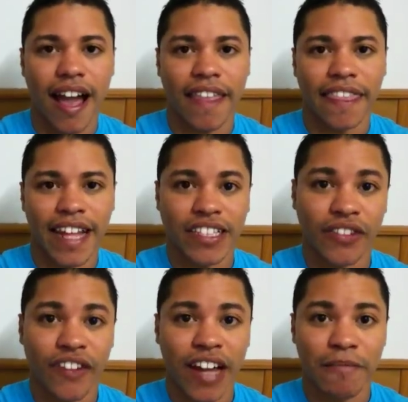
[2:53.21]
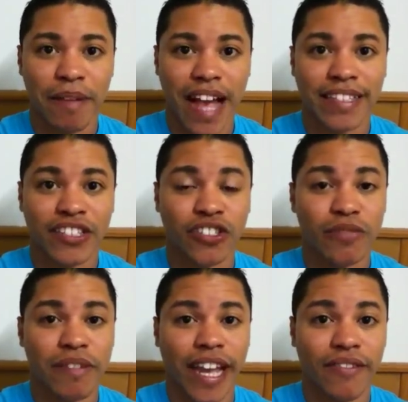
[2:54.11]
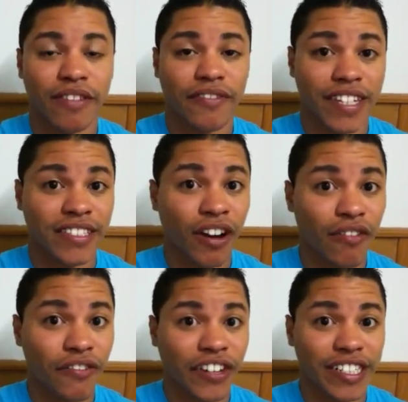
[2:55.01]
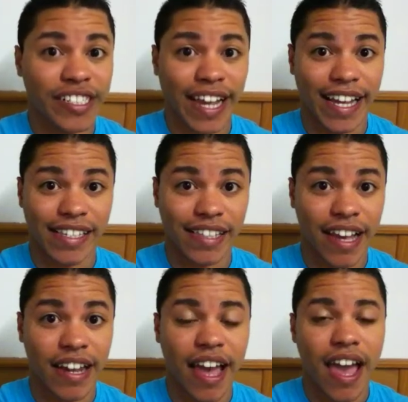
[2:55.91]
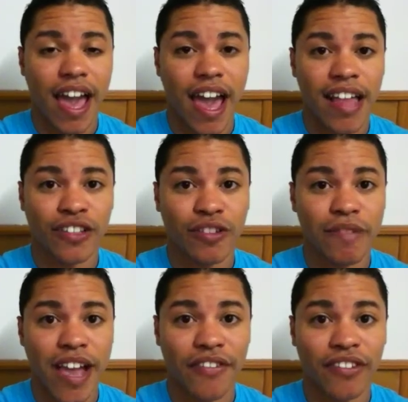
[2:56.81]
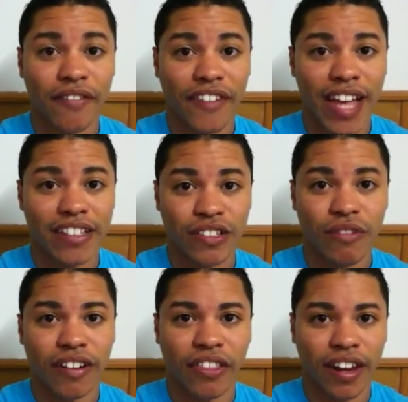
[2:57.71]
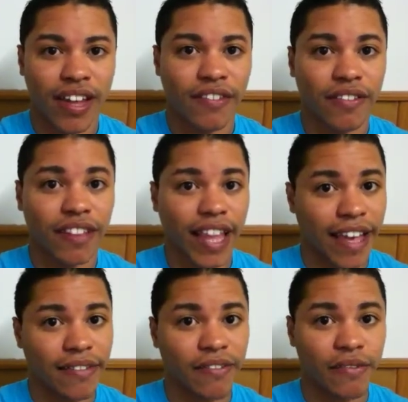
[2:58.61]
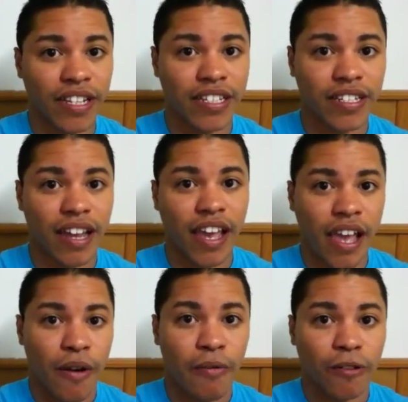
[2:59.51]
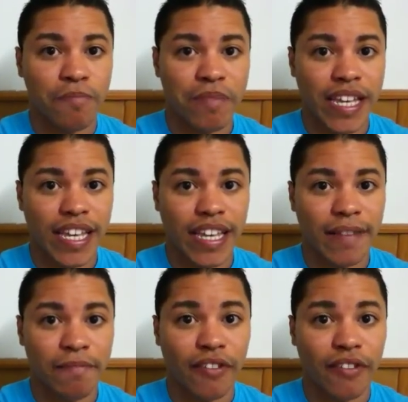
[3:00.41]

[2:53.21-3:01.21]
And that's a rite of passage to be able to face your own fears, like I said, and to be able to advance to another level of life, which will be